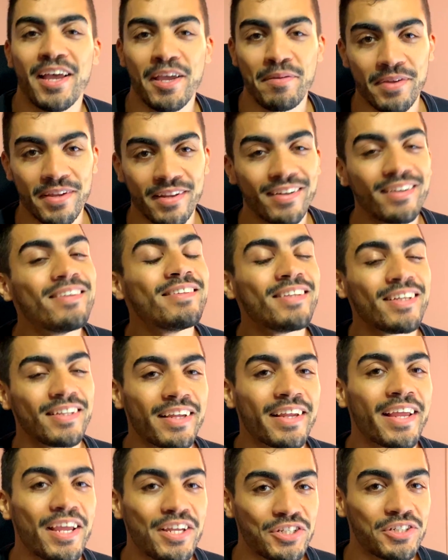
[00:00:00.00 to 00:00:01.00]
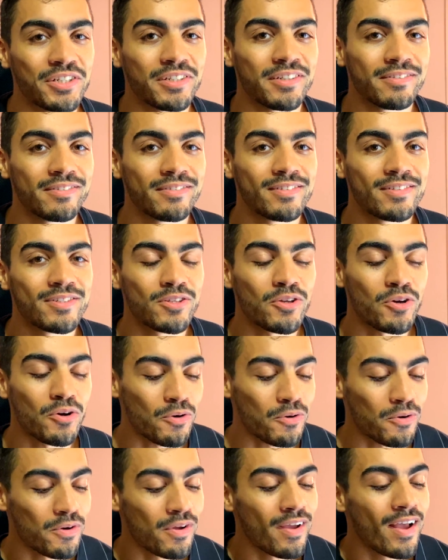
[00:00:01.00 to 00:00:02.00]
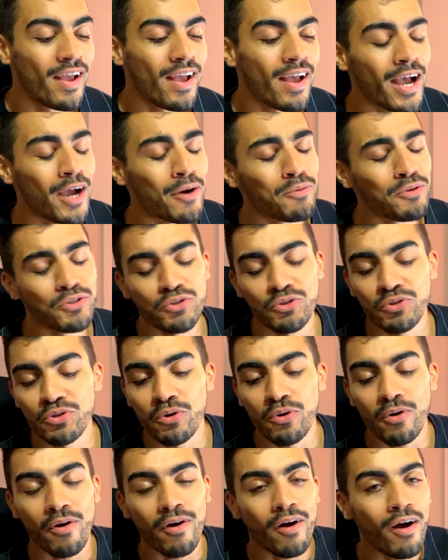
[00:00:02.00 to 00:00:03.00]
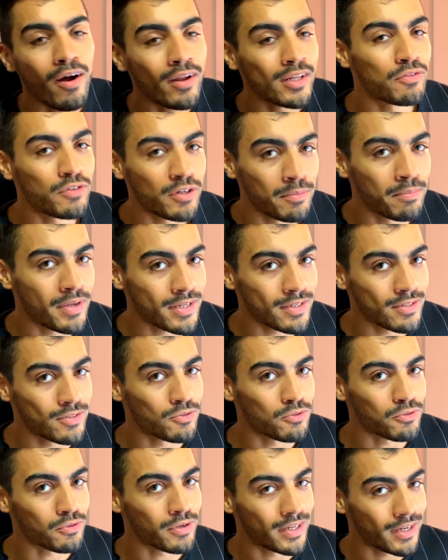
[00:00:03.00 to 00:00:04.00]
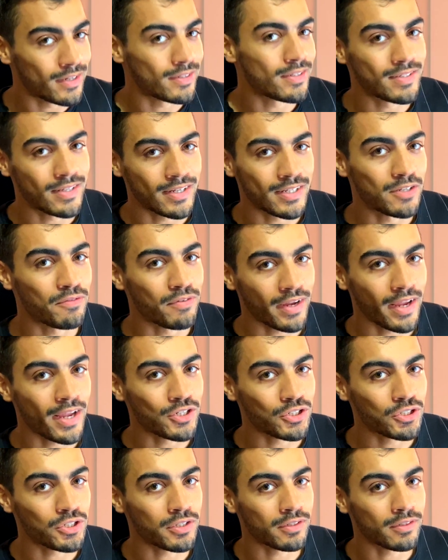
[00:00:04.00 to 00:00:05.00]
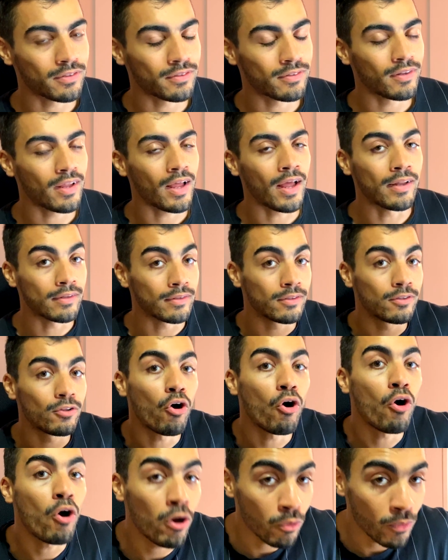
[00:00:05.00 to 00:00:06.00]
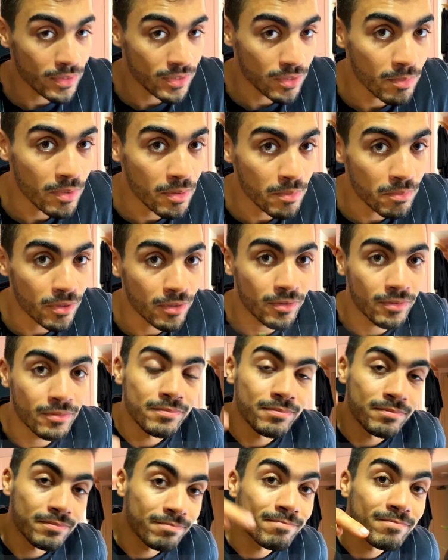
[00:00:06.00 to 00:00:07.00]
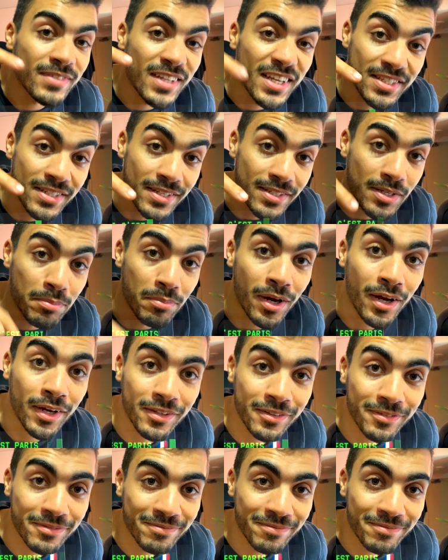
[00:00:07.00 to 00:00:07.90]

I mean, dedication. So I wish you all the very best to clear the certification and always remember, it's a pie.